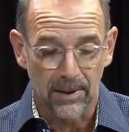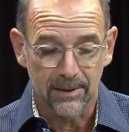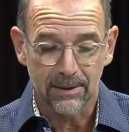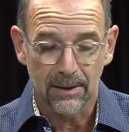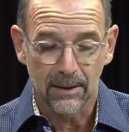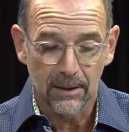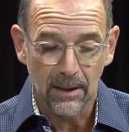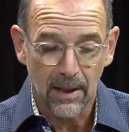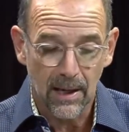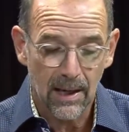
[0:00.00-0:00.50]

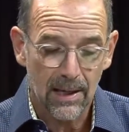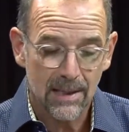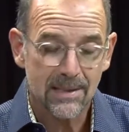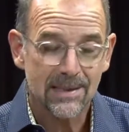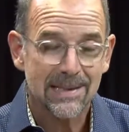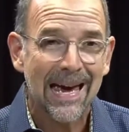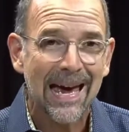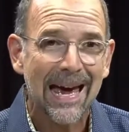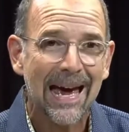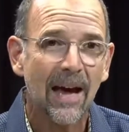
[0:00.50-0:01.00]
But the
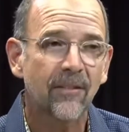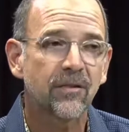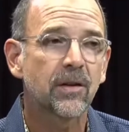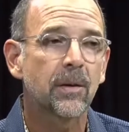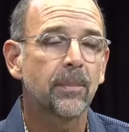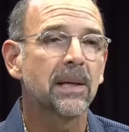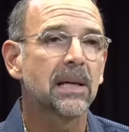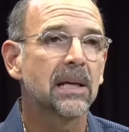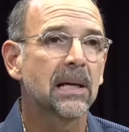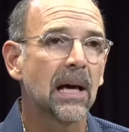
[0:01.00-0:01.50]
lines
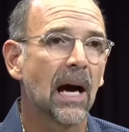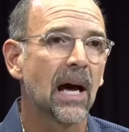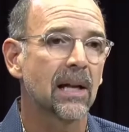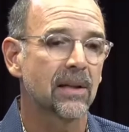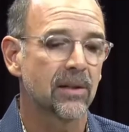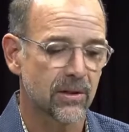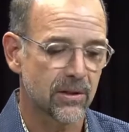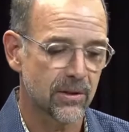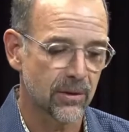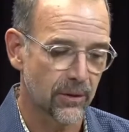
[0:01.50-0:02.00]
have to be
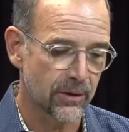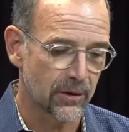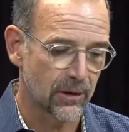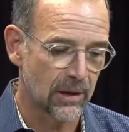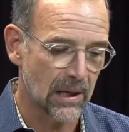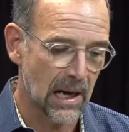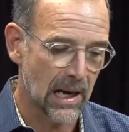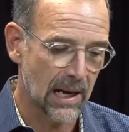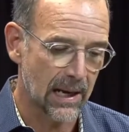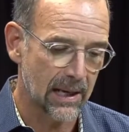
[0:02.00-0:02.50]
gotten so
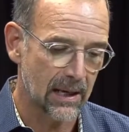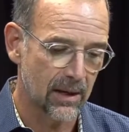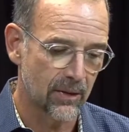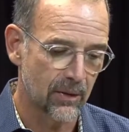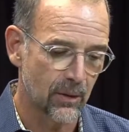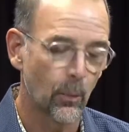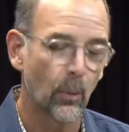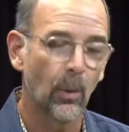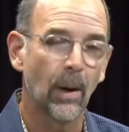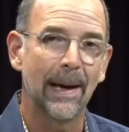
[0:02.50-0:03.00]
they're not
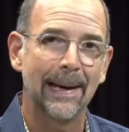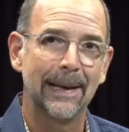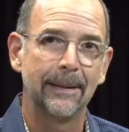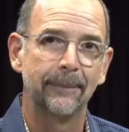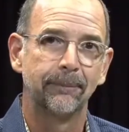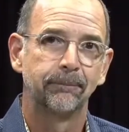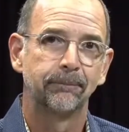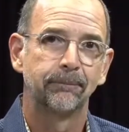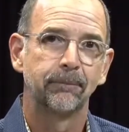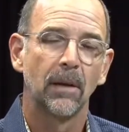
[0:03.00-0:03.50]
in the way.
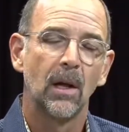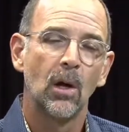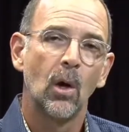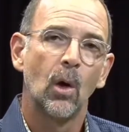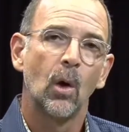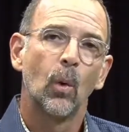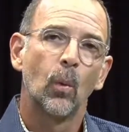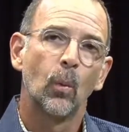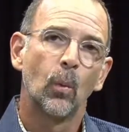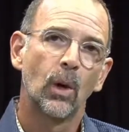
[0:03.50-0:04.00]

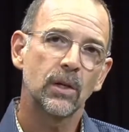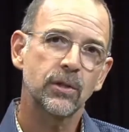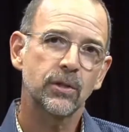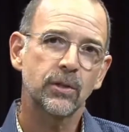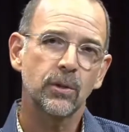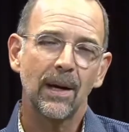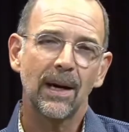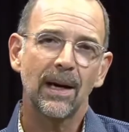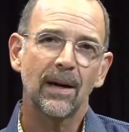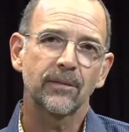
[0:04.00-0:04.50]

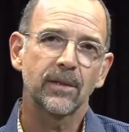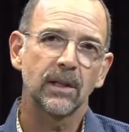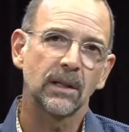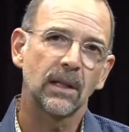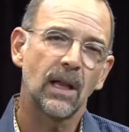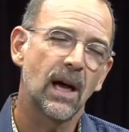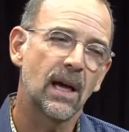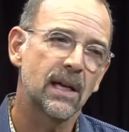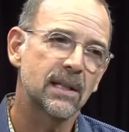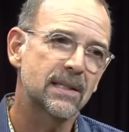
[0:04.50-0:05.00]
Once you have
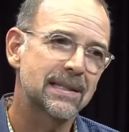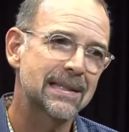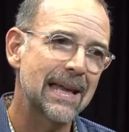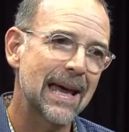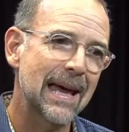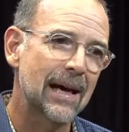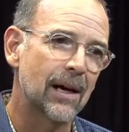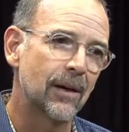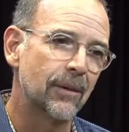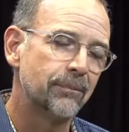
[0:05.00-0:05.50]
the lines
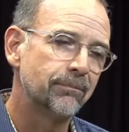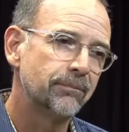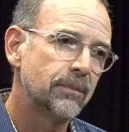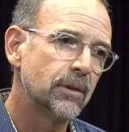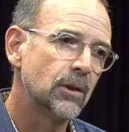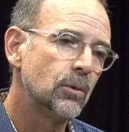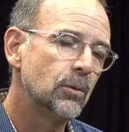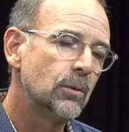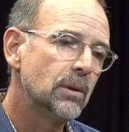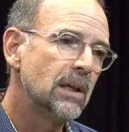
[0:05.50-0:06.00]

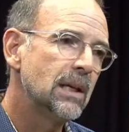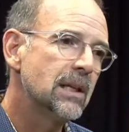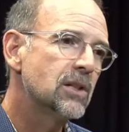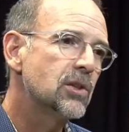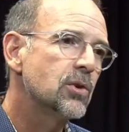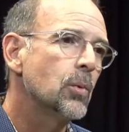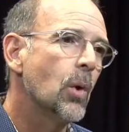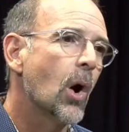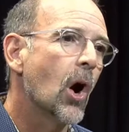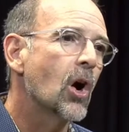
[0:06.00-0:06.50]
down, you
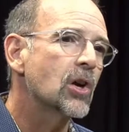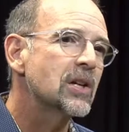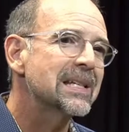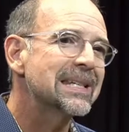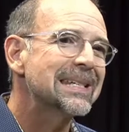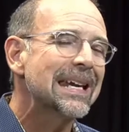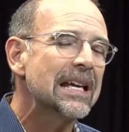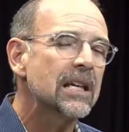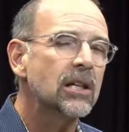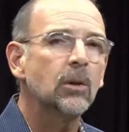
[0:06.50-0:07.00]
need to
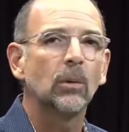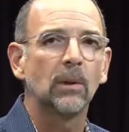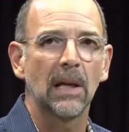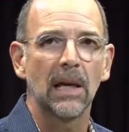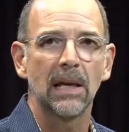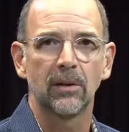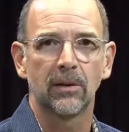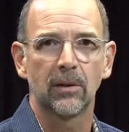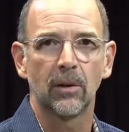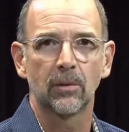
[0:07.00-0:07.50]

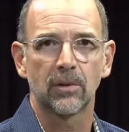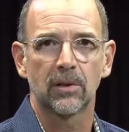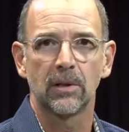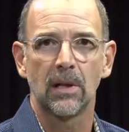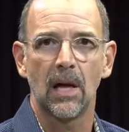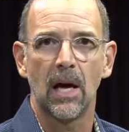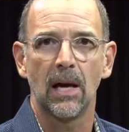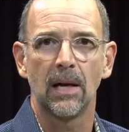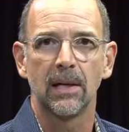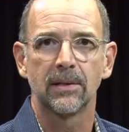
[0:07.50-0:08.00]
articulate
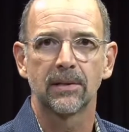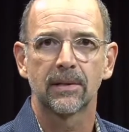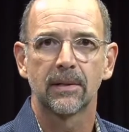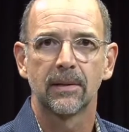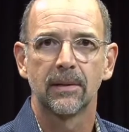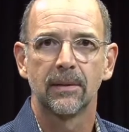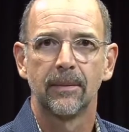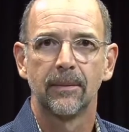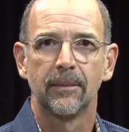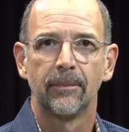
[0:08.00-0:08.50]
those lines
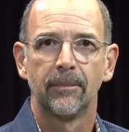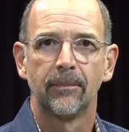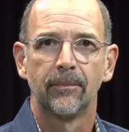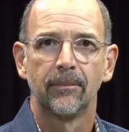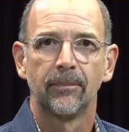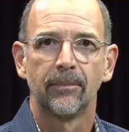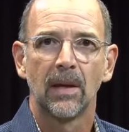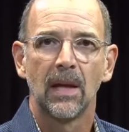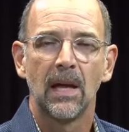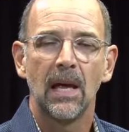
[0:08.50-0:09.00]

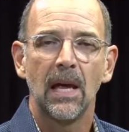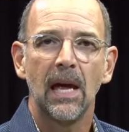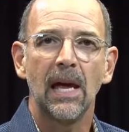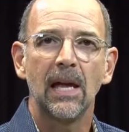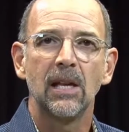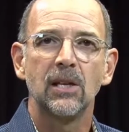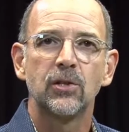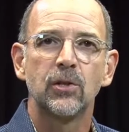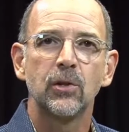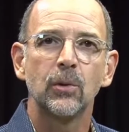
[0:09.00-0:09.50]

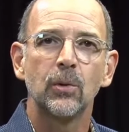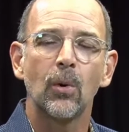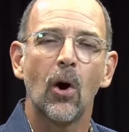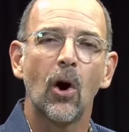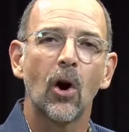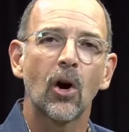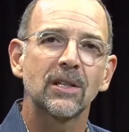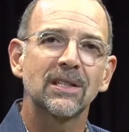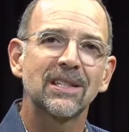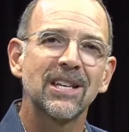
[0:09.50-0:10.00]
and
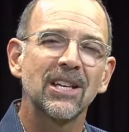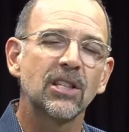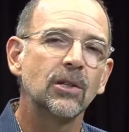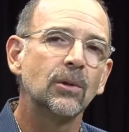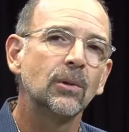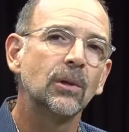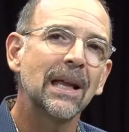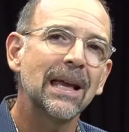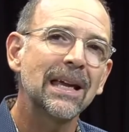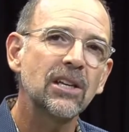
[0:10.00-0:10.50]
do
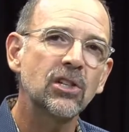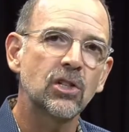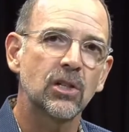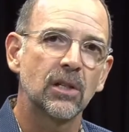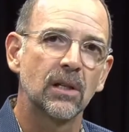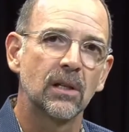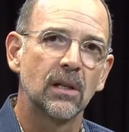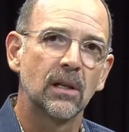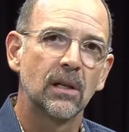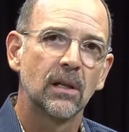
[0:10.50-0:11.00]

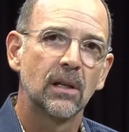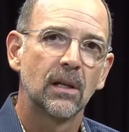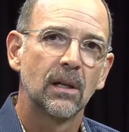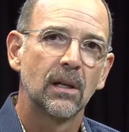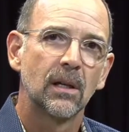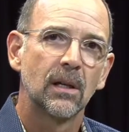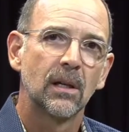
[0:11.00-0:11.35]
articulation,